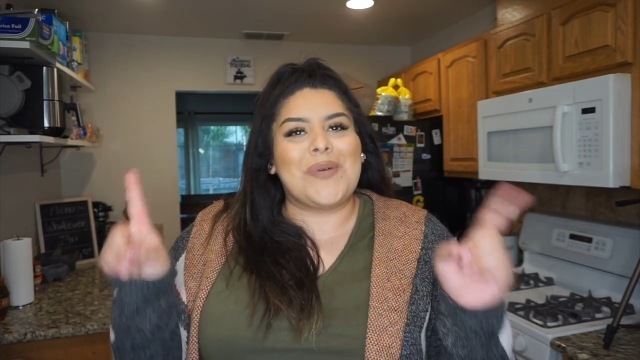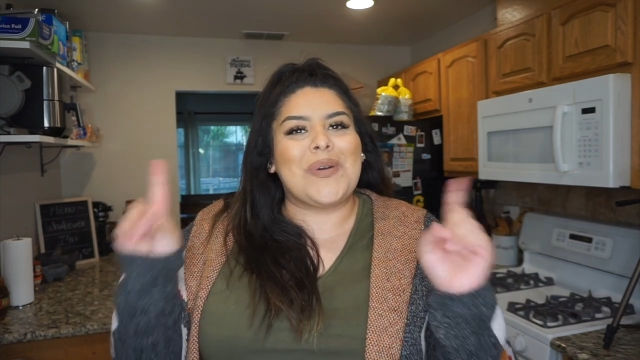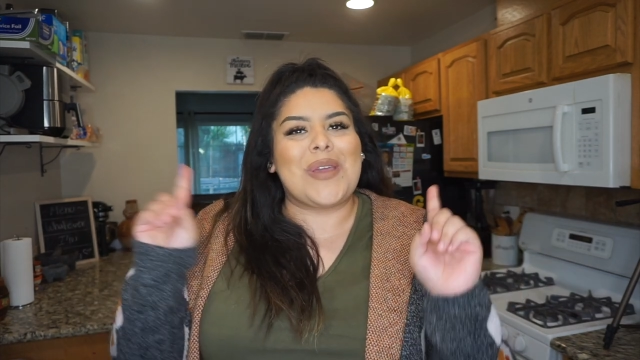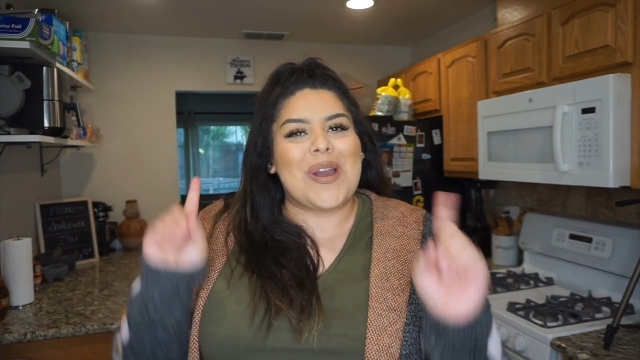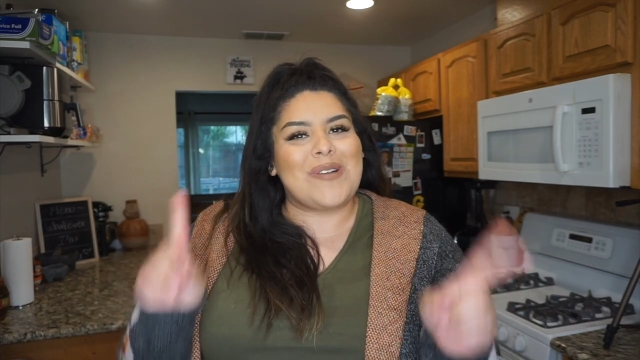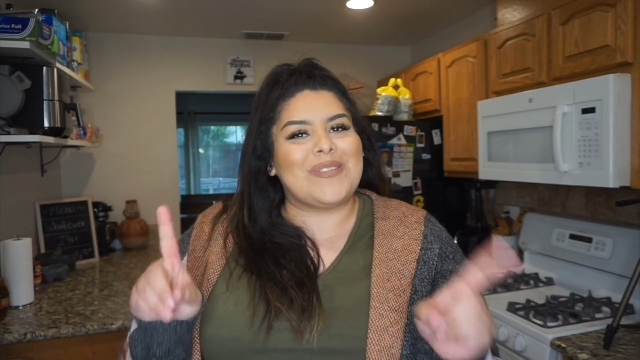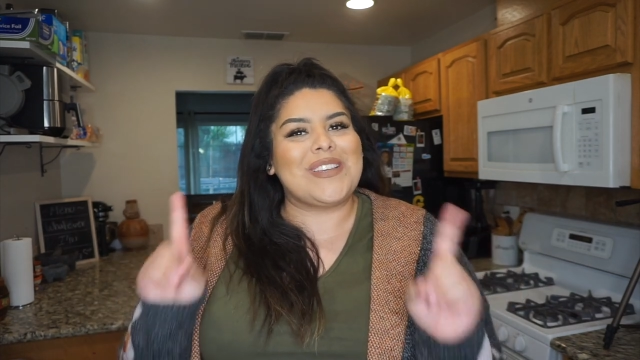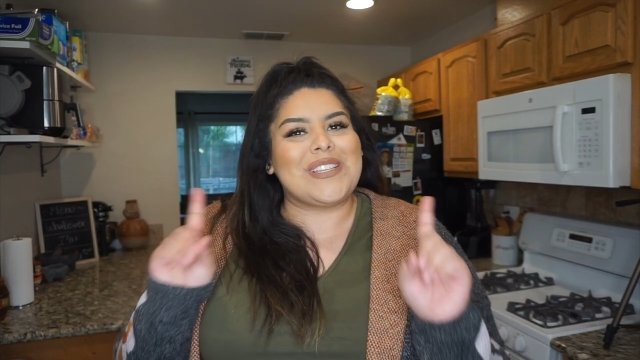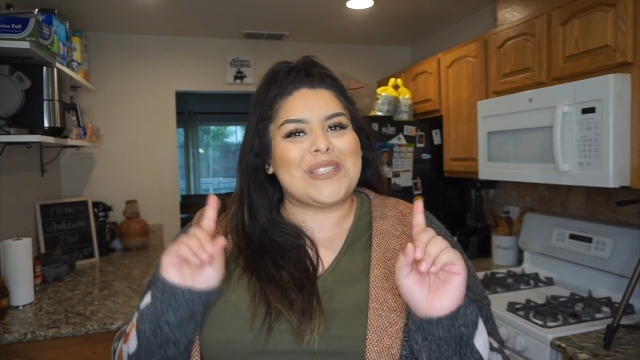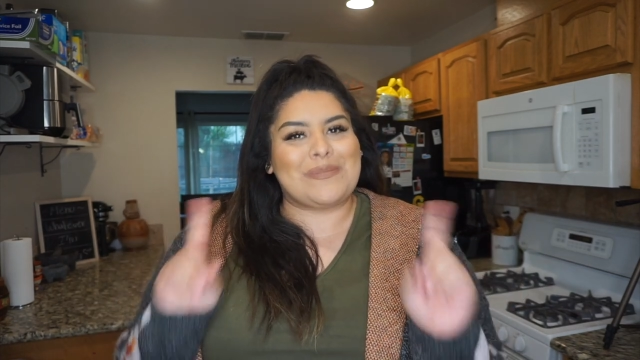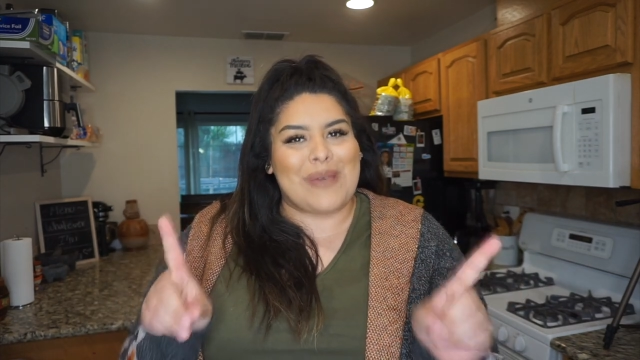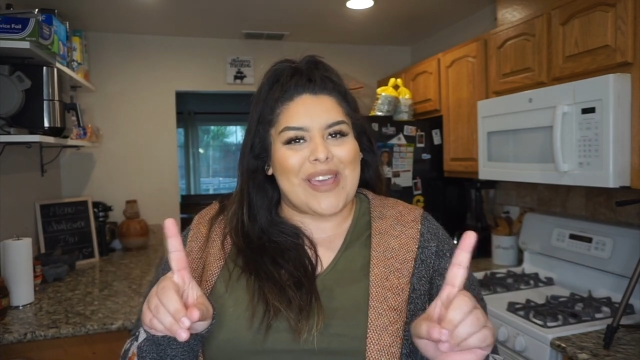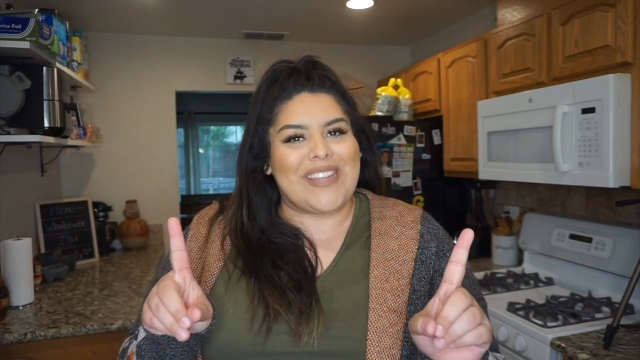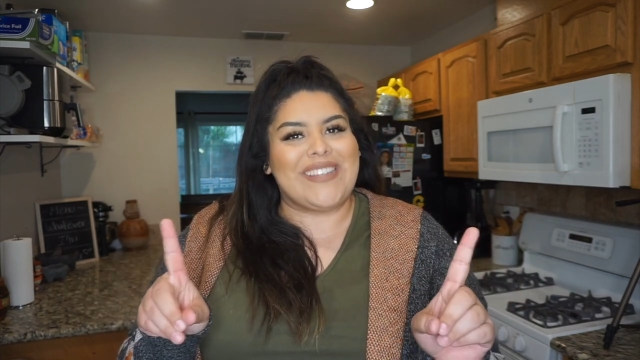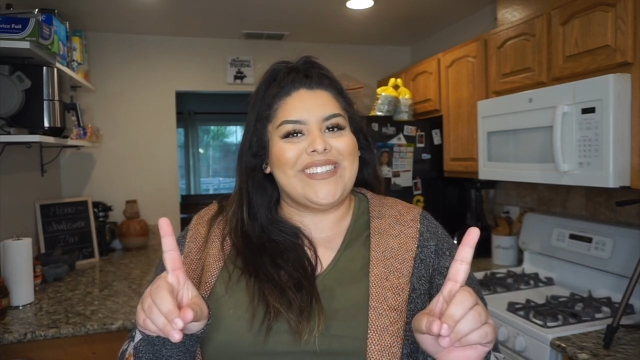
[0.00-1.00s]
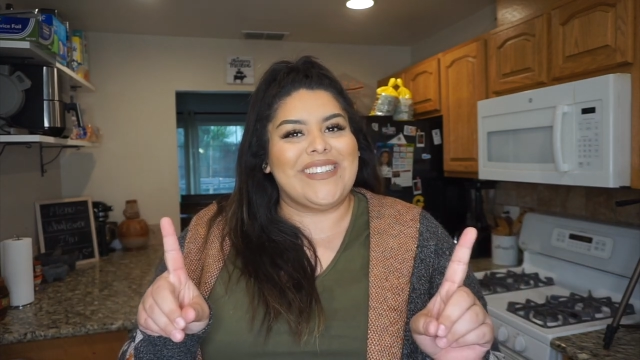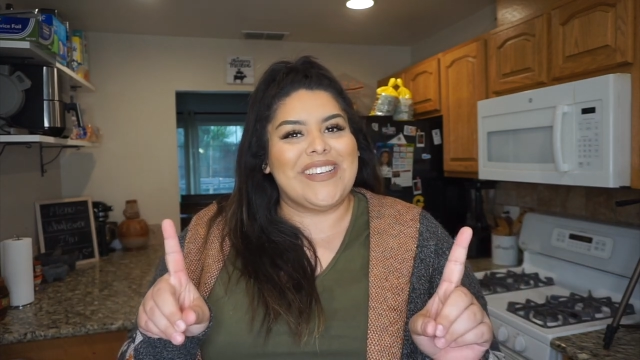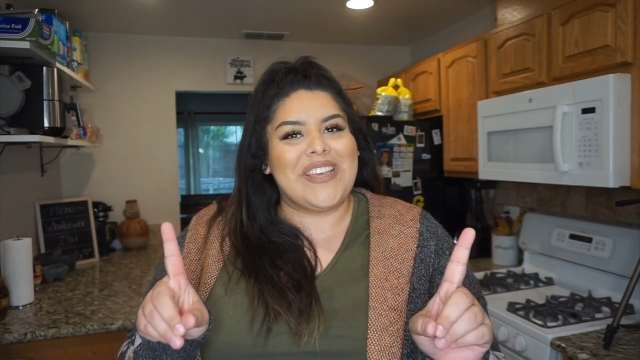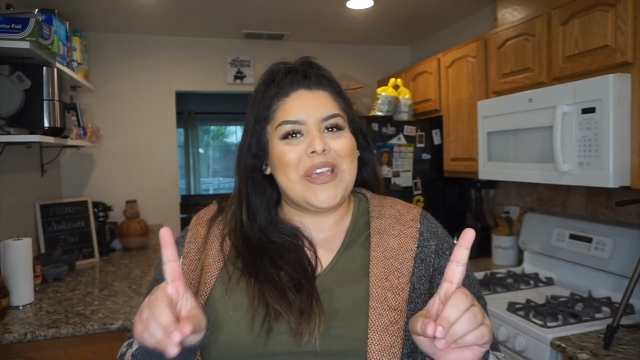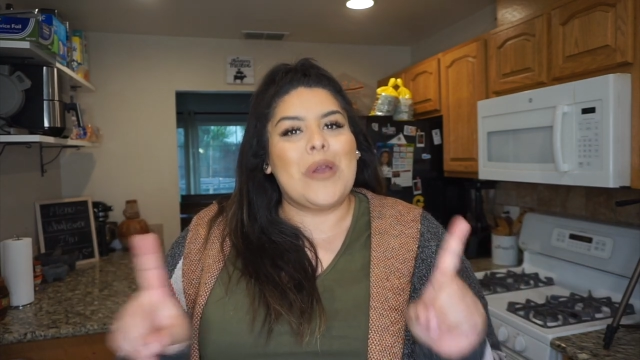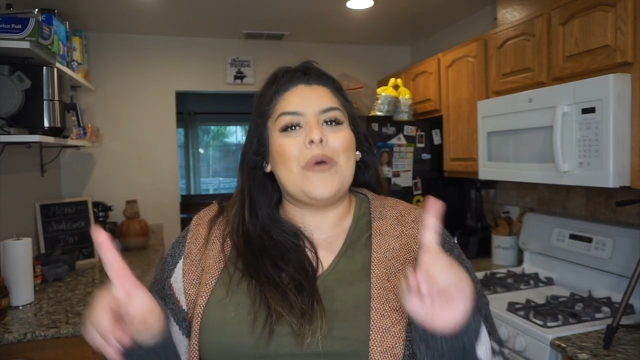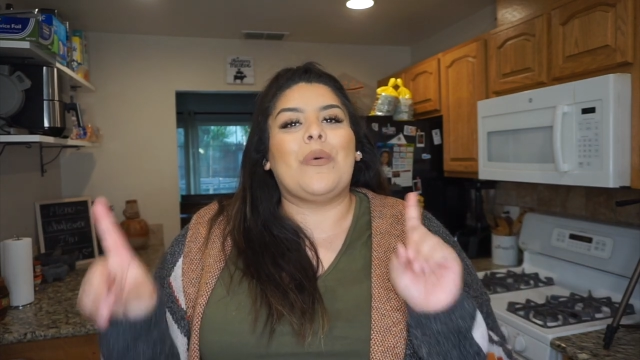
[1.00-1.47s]
we only spend
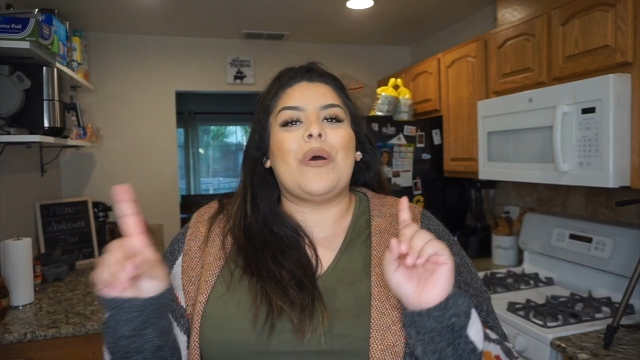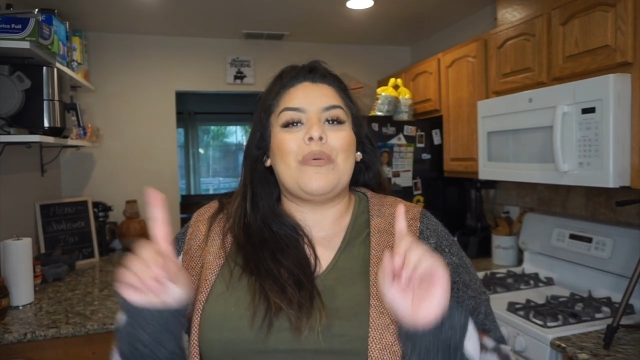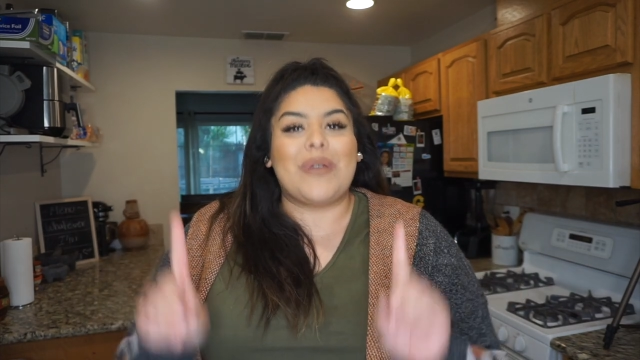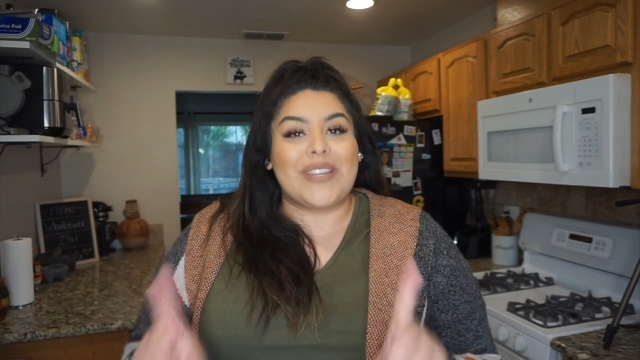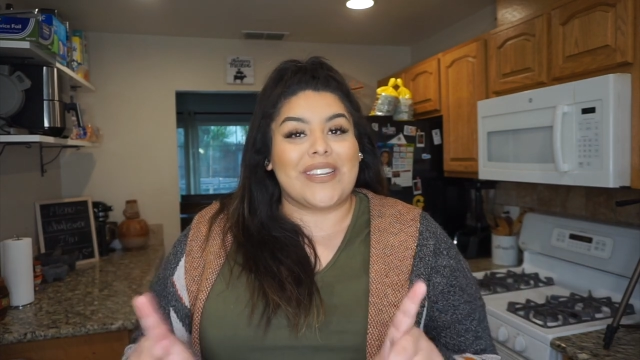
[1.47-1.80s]
what we